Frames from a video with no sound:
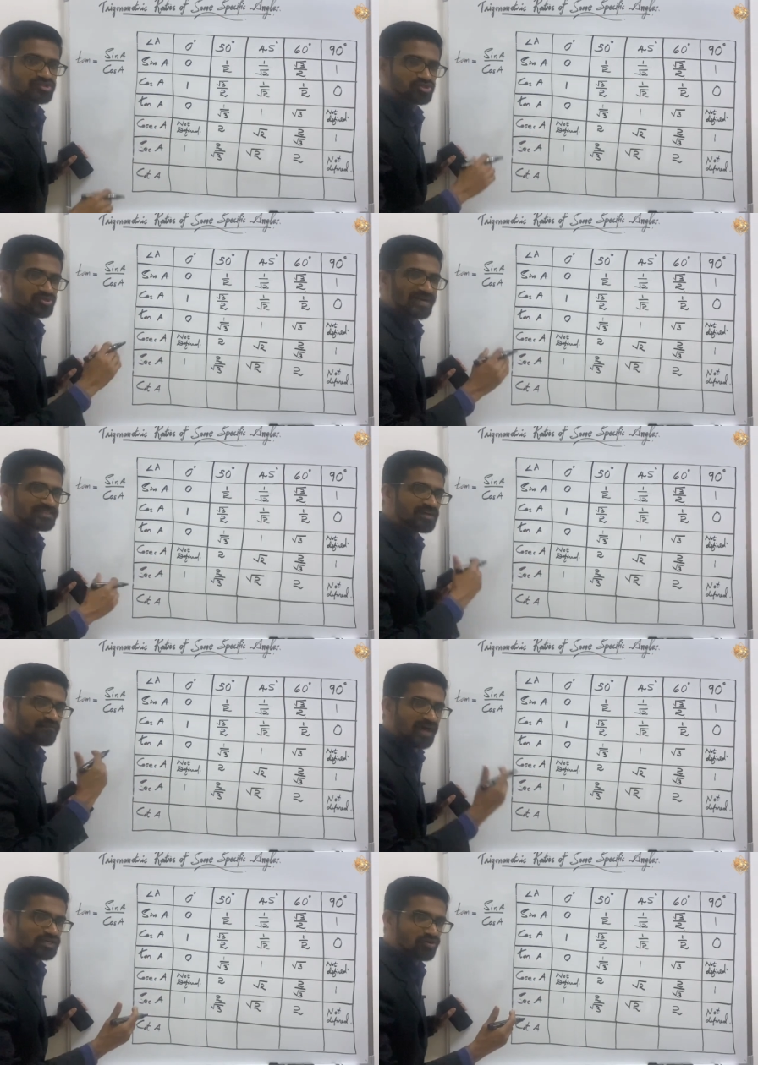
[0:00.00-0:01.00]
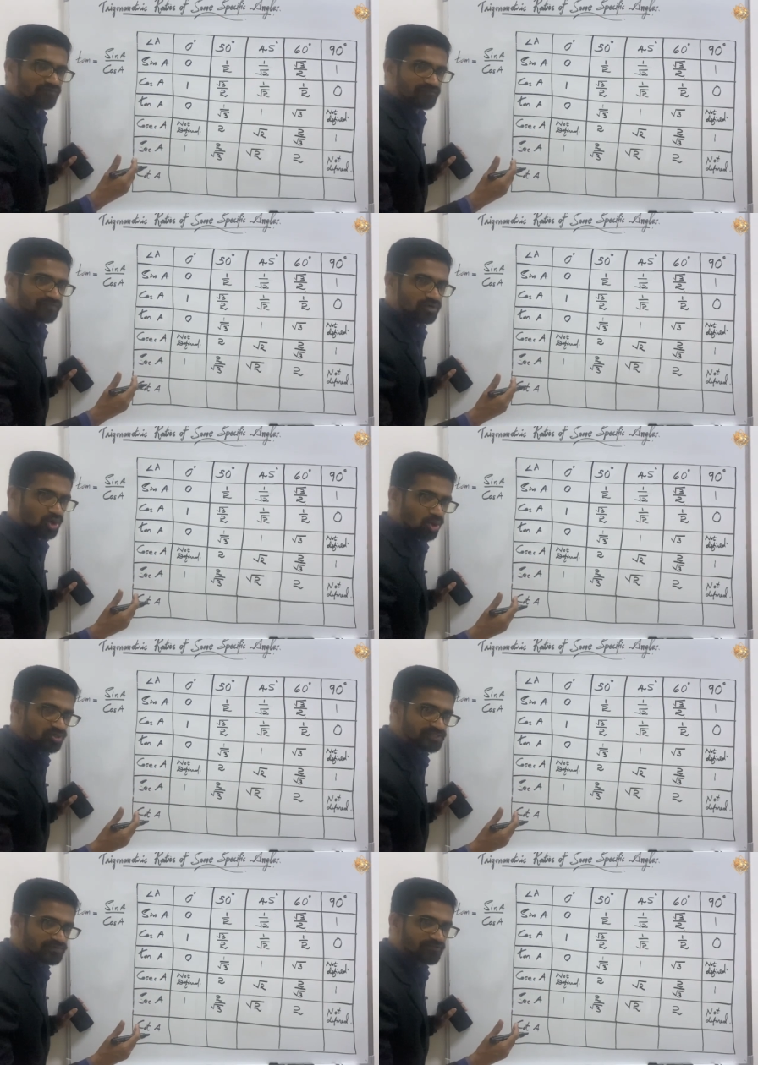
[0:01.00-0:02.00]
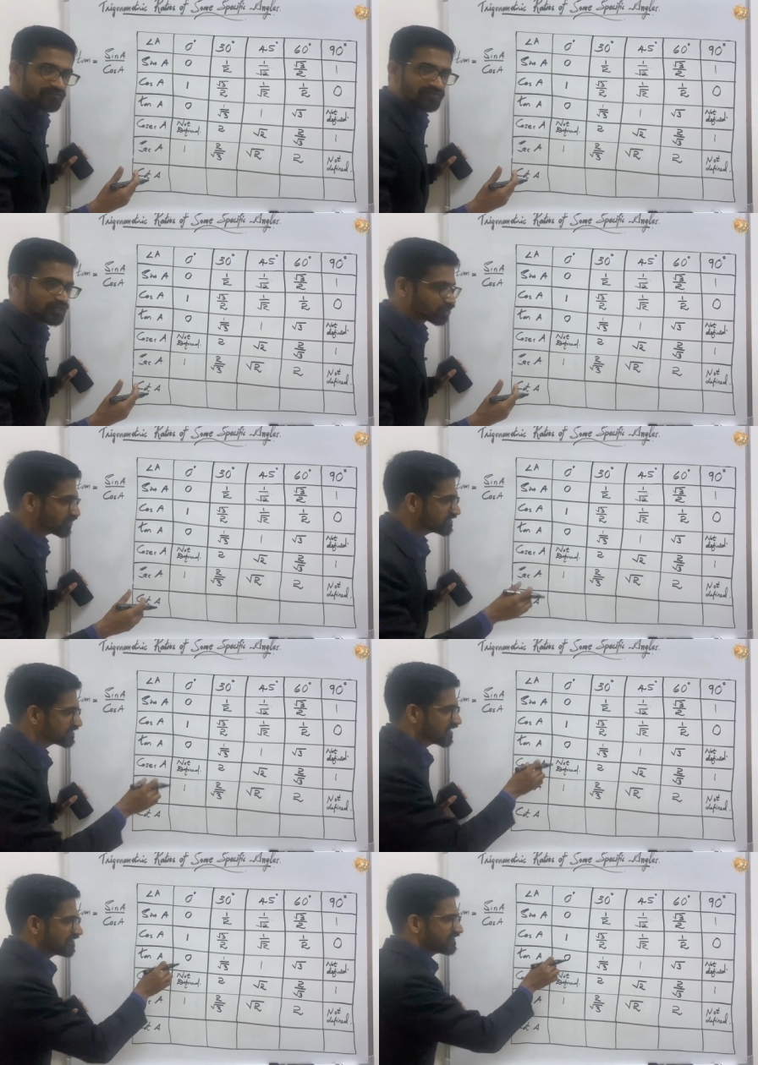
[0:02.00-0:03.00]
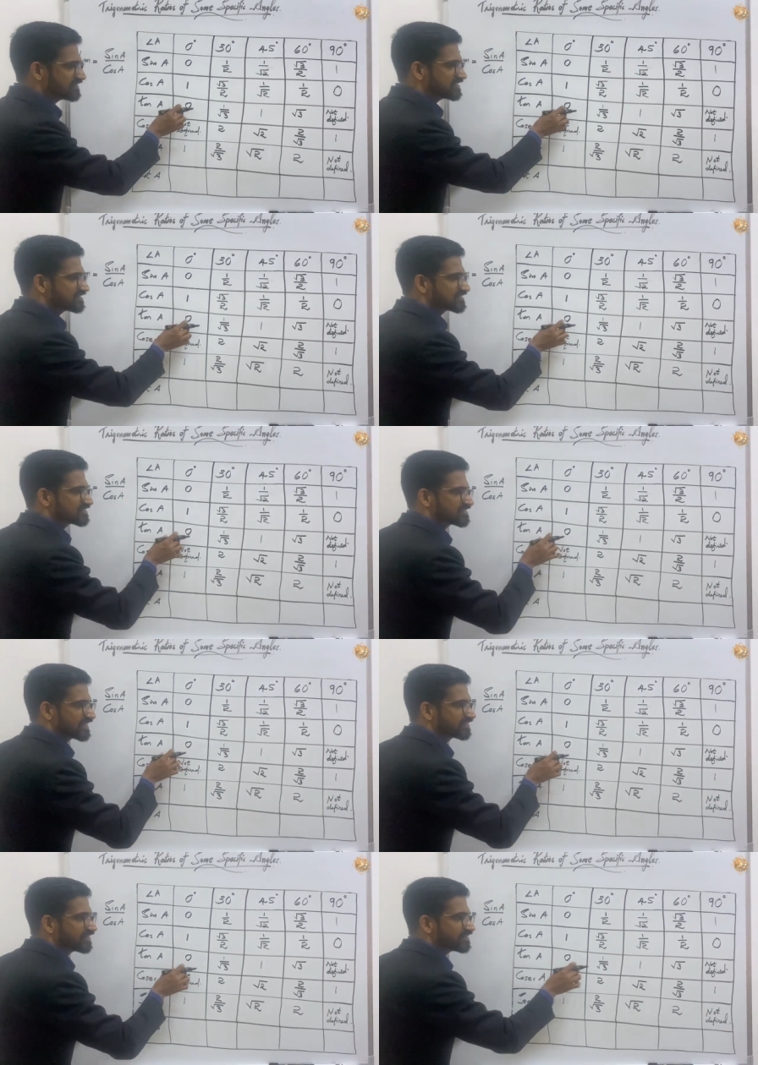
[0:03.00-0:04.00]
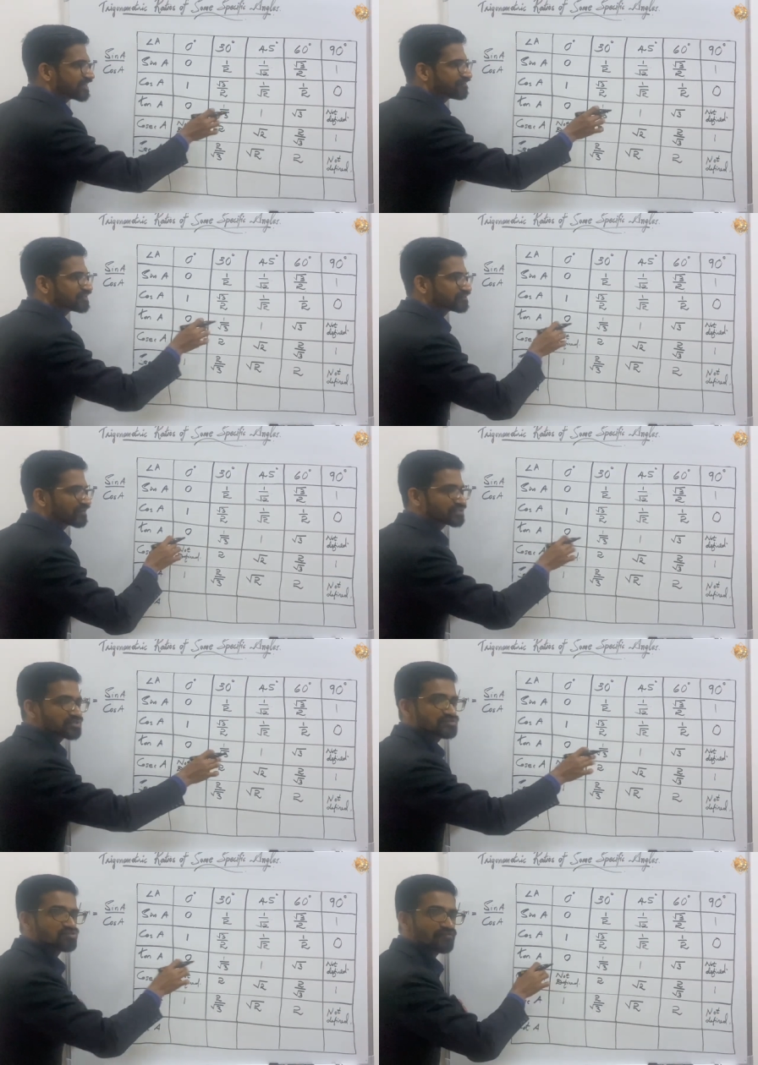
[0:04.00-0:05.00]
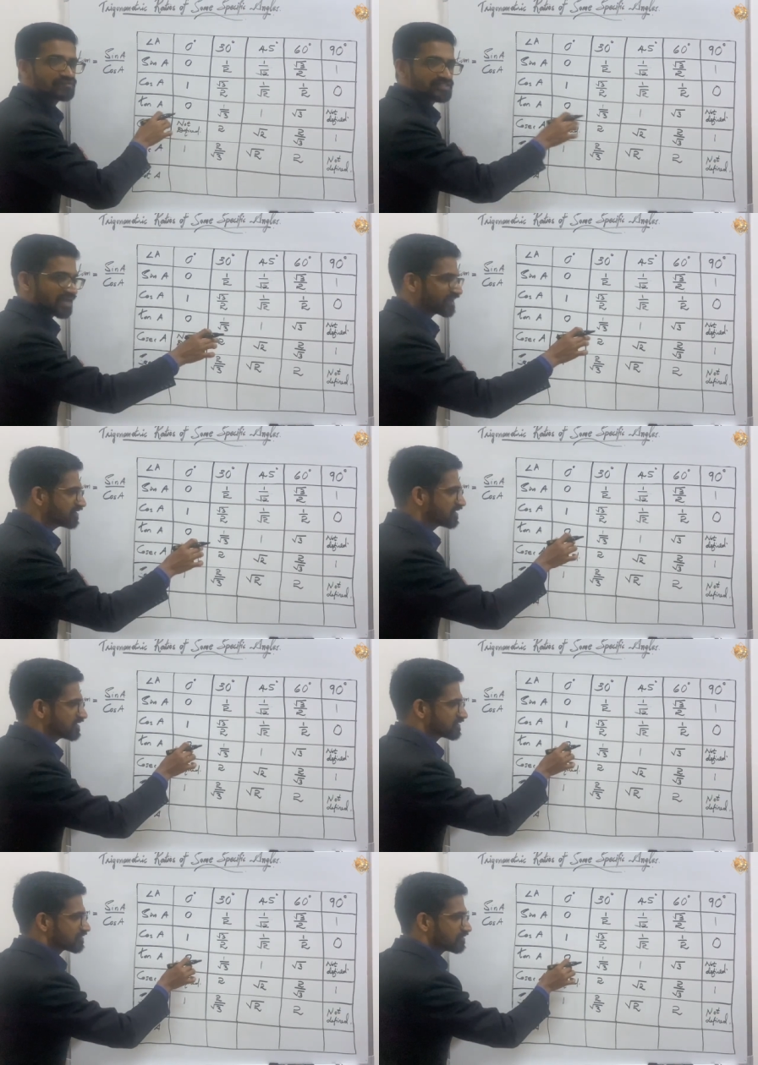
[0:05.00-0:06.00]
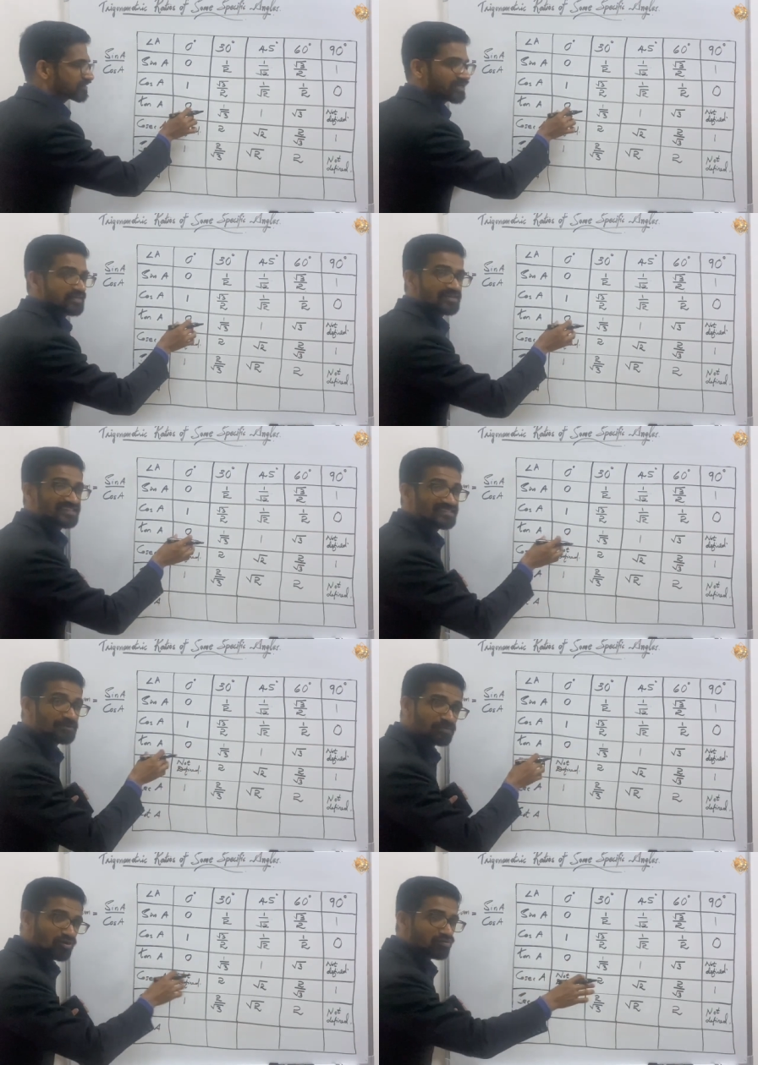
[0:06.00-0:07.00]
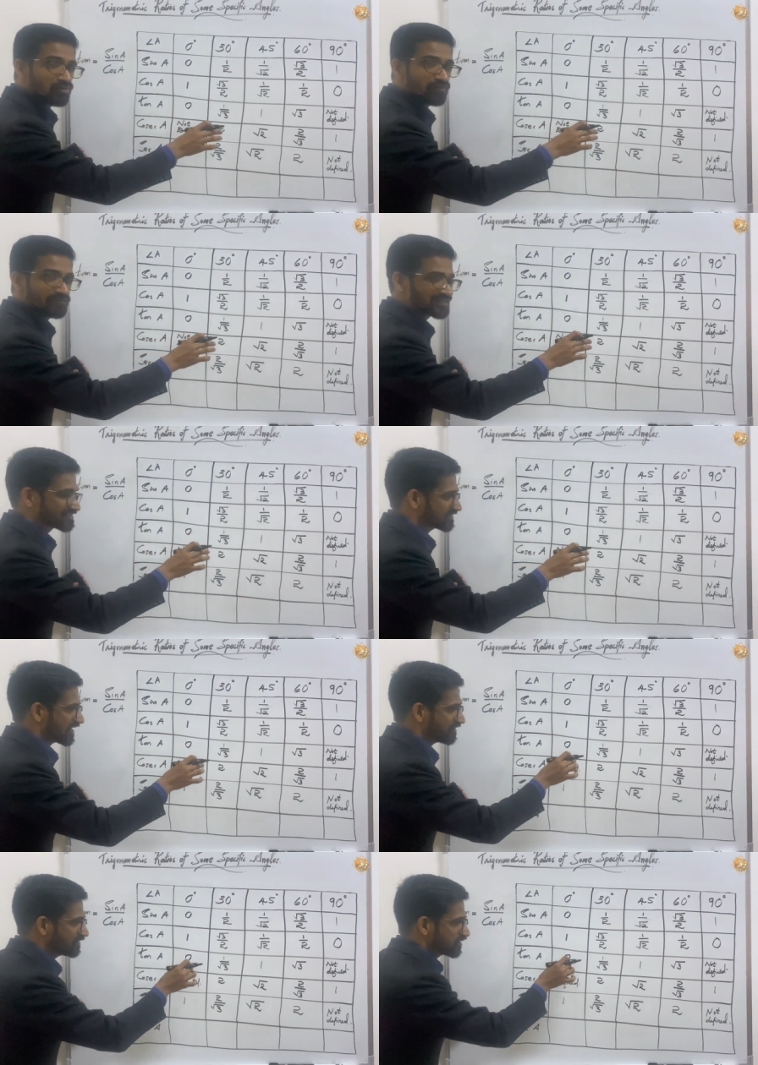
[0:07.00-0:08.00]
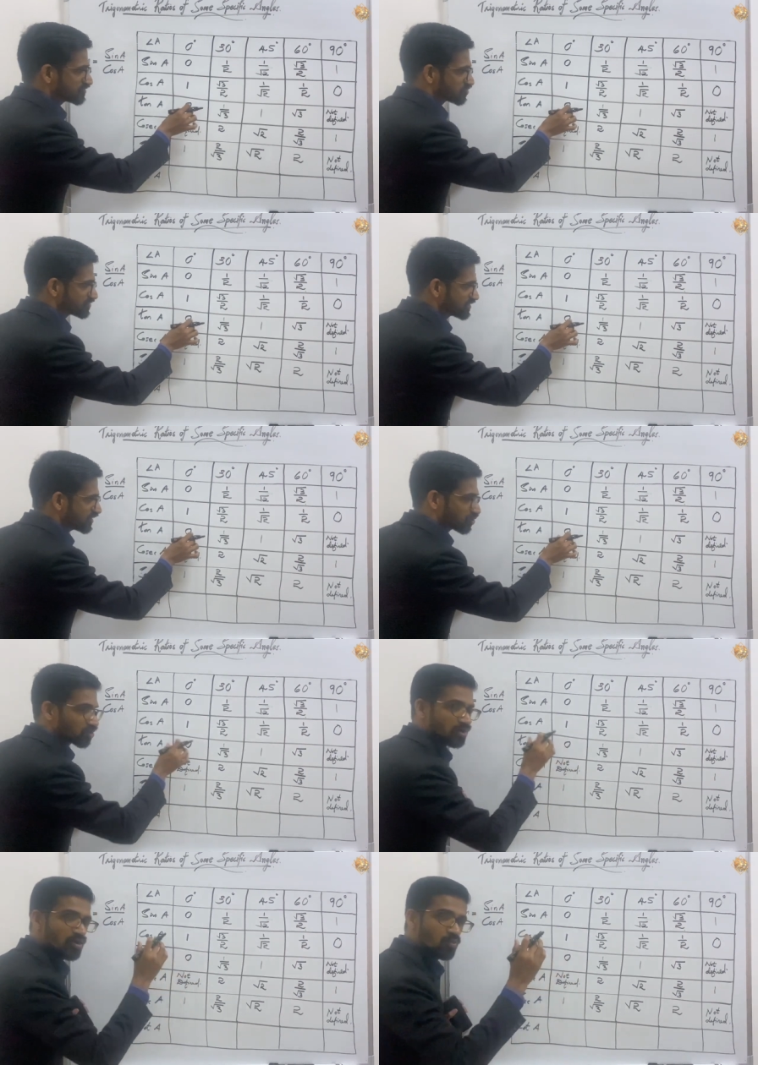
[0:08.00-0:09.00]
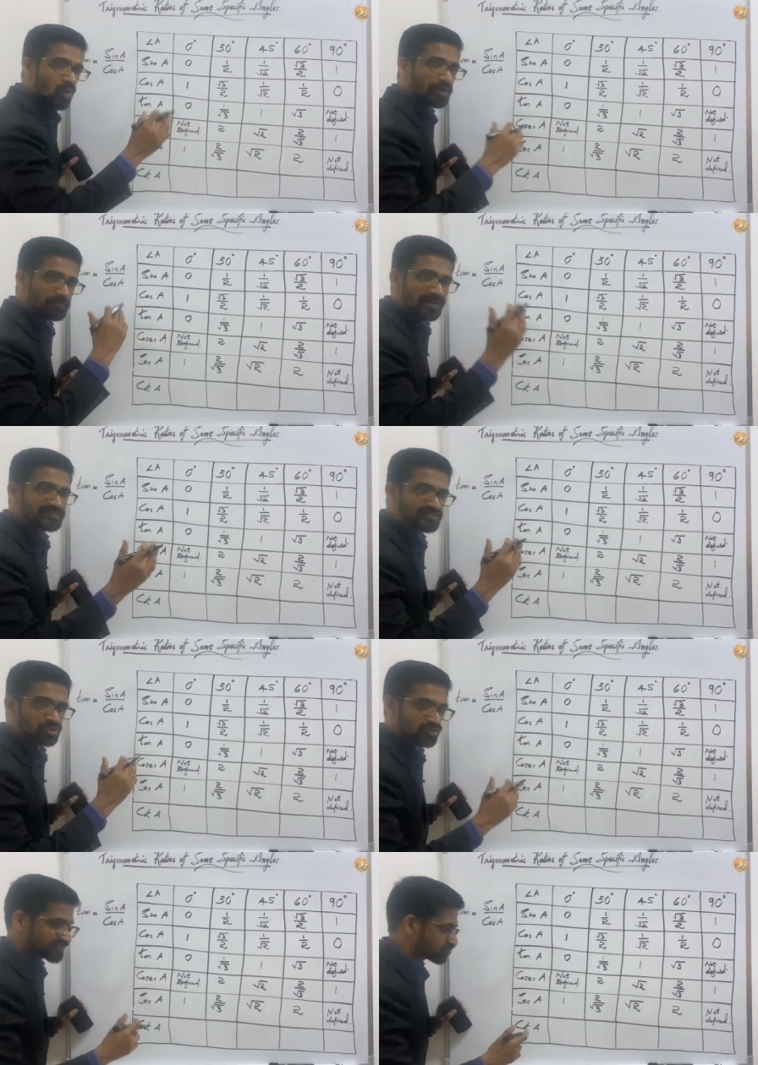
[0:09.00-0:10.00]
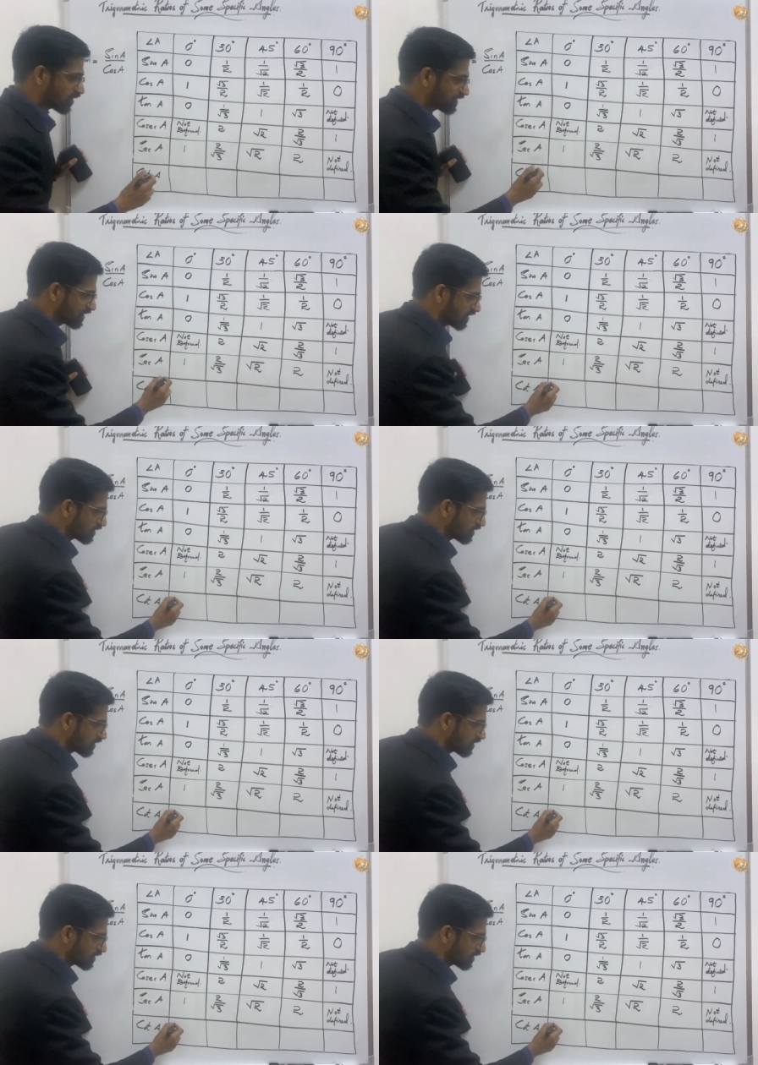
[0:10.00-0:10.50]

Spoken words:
So to get the value of cot, what we will do is, we'll just take the inverse functions of tan. Okay, reciprocal of tan. So 0, 1 by 0 is what?